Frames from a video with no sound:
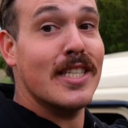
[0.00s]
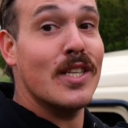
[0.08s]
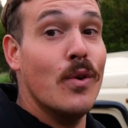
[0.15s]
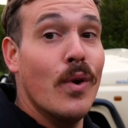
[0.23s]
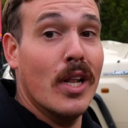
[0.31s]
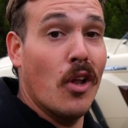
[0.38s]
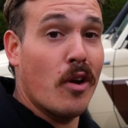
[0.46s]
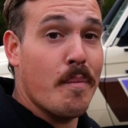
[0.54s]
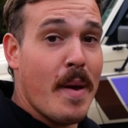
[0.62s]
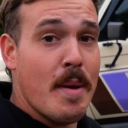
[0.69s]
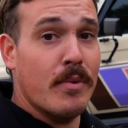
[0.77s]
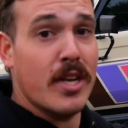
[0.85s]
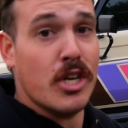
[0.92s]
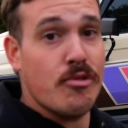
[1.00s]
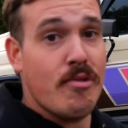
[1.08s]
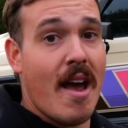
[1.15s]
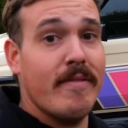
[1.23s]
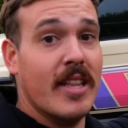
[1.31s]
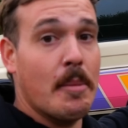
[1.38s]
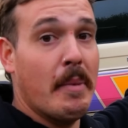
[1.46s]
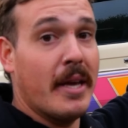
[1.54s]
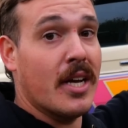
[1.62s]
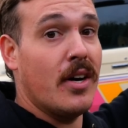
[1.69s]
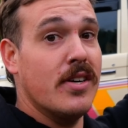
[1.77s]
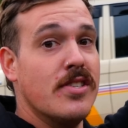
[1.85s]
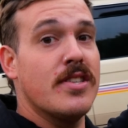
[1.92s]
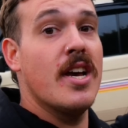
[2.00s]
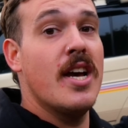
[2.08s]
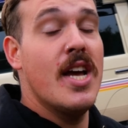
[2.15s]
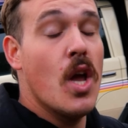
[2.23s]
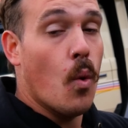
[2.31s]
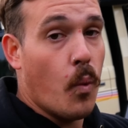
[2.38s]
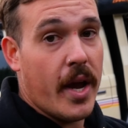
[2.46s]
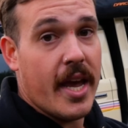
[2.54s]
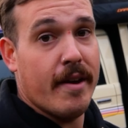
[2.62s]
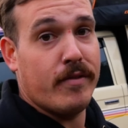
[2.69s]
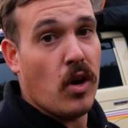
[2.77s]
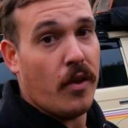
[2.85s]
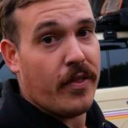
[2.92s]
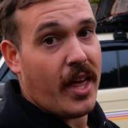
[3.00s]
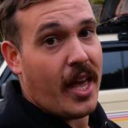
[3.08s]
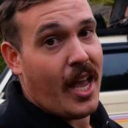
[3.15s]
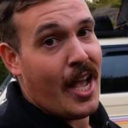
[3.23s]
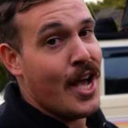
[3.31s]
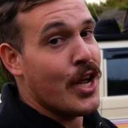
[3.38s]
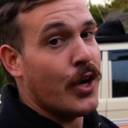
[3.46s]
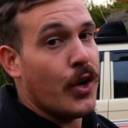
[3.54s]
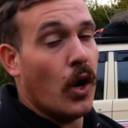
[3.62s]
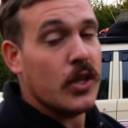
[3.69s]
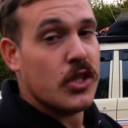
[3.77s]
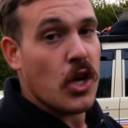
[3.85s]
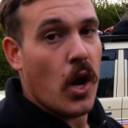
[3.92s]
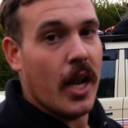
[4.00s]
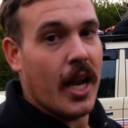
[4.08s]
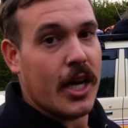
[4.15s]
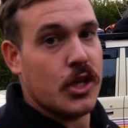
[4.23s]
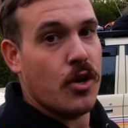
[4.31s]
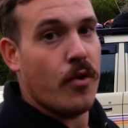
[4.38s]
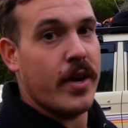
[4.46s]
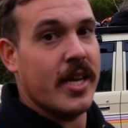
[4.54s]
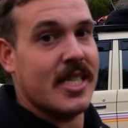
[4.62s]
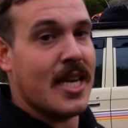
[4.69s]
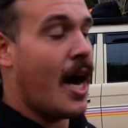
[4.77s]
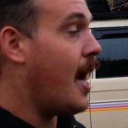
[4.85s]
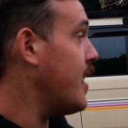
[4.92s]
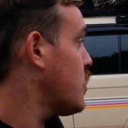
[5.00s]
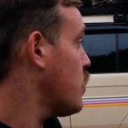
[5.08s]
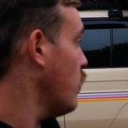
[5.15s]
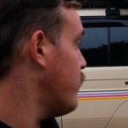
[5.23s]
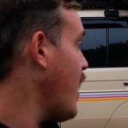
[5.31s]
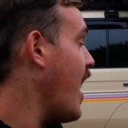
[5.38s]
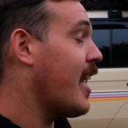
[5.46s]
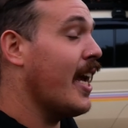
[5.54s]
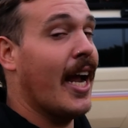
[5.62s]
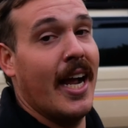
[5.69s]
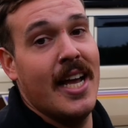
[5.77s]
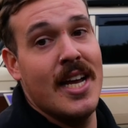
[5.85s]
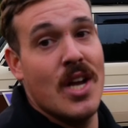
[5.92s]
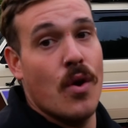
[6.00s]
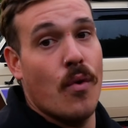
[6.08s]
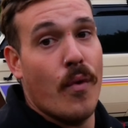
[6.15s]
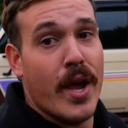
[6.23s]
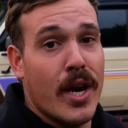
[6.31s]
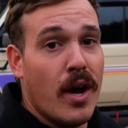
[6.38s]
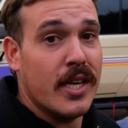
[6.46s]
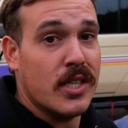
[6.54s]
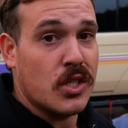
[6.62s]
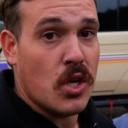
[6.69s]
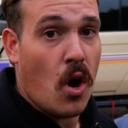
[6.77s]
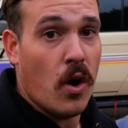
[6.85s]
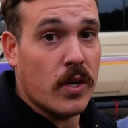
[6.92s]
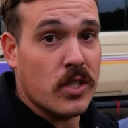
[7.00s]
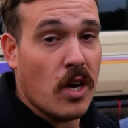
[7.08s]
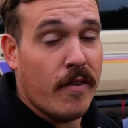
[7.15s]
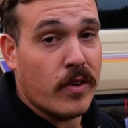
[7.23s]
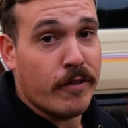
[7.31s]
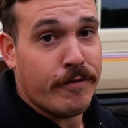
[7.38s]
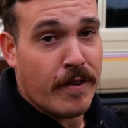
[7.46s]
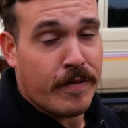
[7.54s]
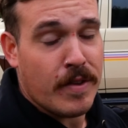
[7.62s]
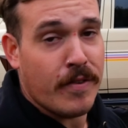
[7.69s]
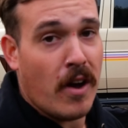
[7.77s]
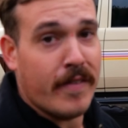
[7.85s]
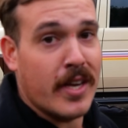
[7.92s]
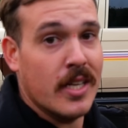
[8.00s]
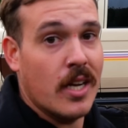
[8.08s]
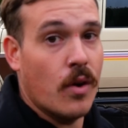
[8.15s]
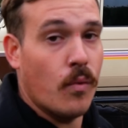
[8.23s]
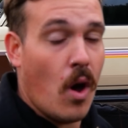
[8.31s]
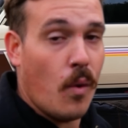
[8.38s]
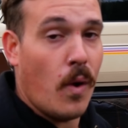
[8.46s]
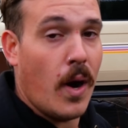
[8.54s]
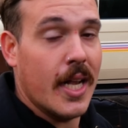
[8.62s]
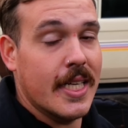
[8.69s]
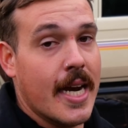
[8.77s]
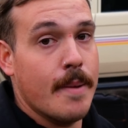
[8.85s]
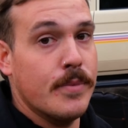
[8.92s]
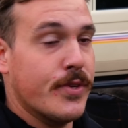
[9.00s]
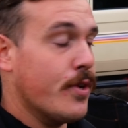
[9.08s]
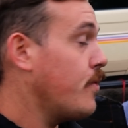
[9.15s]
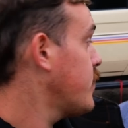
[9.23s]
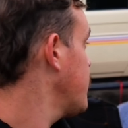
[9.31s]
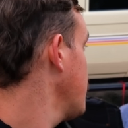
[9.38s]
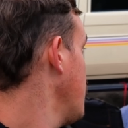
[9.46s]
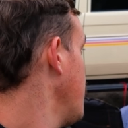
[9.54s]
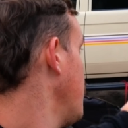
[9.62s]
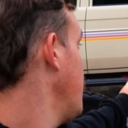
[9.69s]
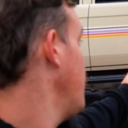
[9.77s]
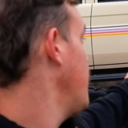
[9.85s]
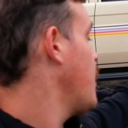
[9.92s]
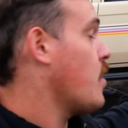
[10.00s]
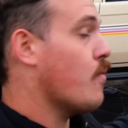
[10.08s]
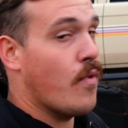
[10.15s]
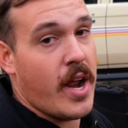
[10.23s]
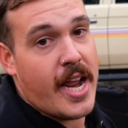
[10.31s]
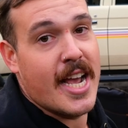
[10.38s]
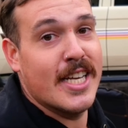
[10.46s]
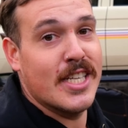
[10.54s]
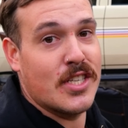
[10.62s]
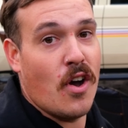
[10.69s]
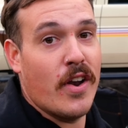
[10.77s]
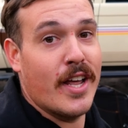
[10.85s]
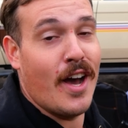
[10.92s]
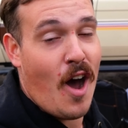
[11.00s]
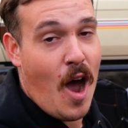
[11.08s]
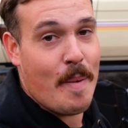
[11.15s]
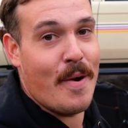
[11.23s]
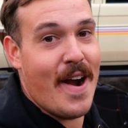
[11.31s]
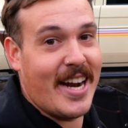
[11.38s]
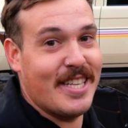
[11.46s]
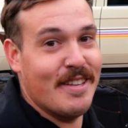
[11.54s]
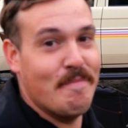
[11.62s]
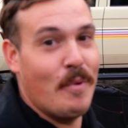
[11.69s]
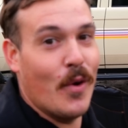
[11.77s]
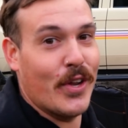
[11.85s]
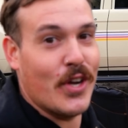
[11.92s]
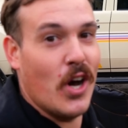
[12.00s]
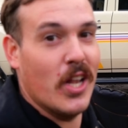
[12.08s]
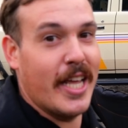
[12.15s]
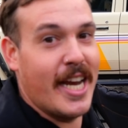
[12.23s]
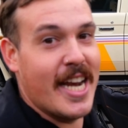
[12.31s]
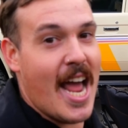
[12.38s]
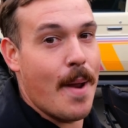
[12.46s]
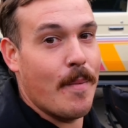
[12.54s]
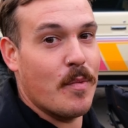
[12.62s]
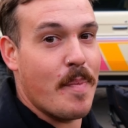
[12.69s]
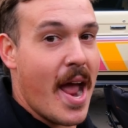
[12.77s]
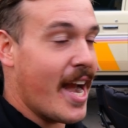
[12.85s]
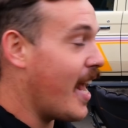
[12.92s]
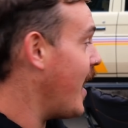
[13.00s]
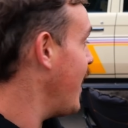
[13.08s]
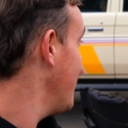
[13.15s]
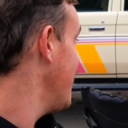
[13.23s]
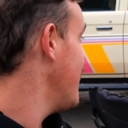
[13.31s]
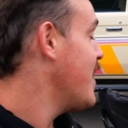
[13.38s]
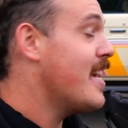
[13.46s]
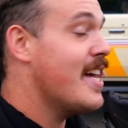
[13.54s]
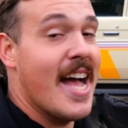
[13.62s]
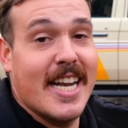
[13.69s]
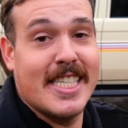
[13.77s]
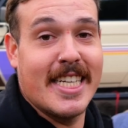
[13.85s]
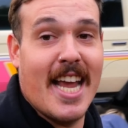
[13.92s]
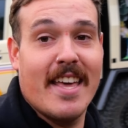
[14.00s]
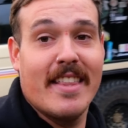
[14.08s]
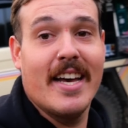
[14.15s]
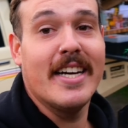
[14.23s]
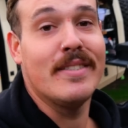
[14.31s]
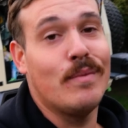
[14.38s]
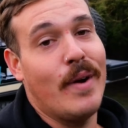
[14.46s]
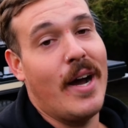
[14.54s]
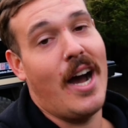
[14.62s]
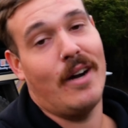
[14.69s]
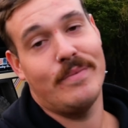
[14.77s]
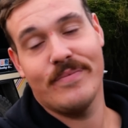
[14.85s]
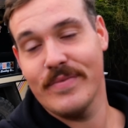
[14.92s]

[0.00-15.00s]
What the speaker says: to a lot of people that are traveling because we have got the not so luxurious task of taking Ree and I's dogs. I've got a 55 kilo Rottweiler named Zeus, and Ree has got a hyperactive border collie named Penny, and together, well,